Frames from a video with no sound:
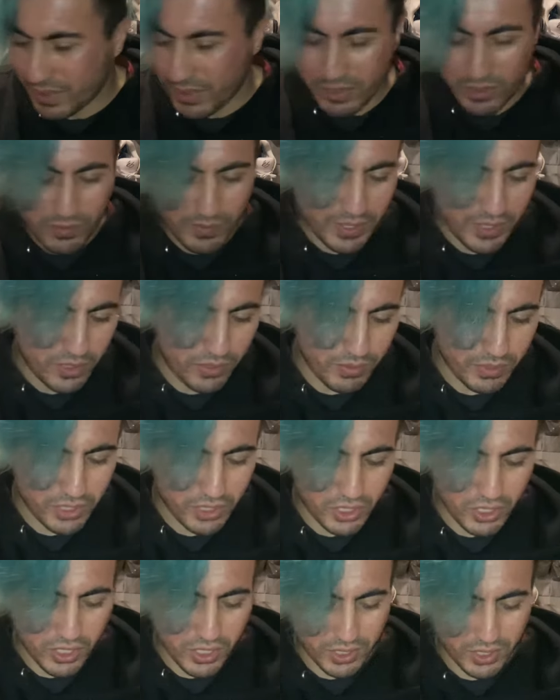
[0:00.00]
I do my
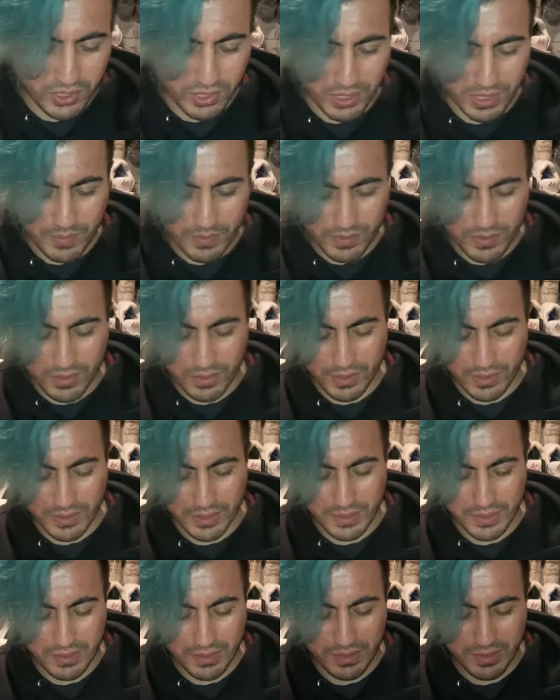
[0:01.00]
Twitch
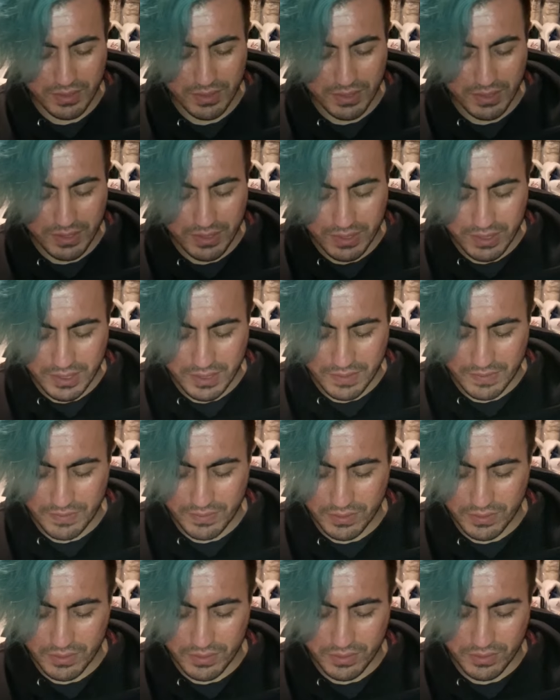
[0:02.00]
subathon, I've
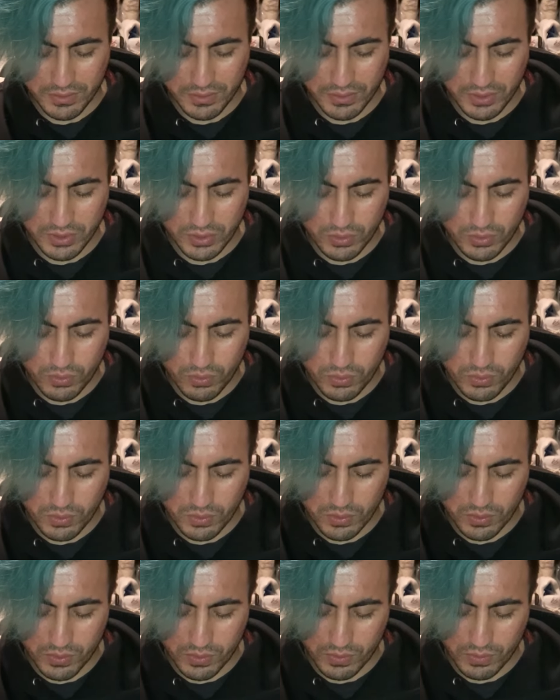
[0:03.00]
got all these
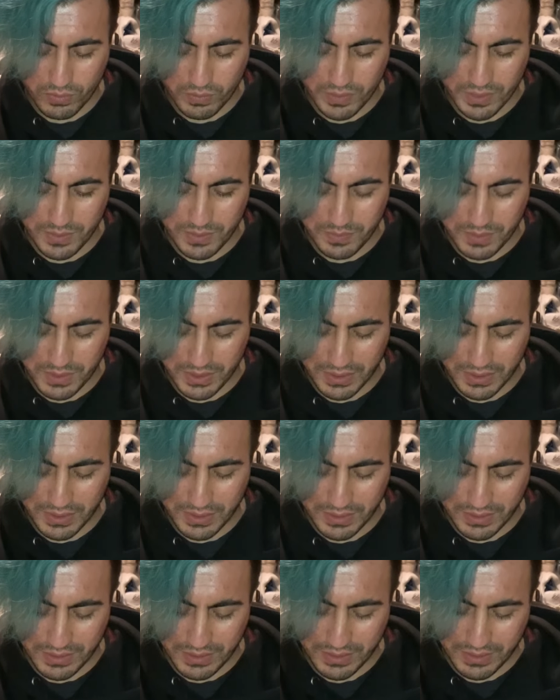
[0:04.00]
cool One
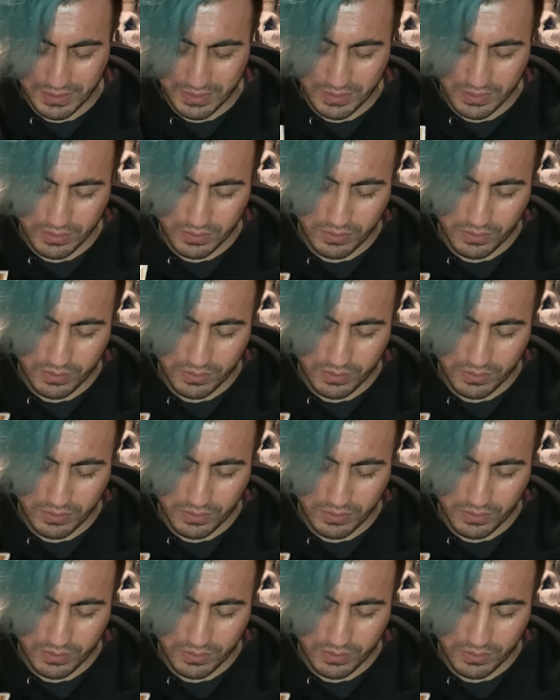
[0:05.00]
Piece.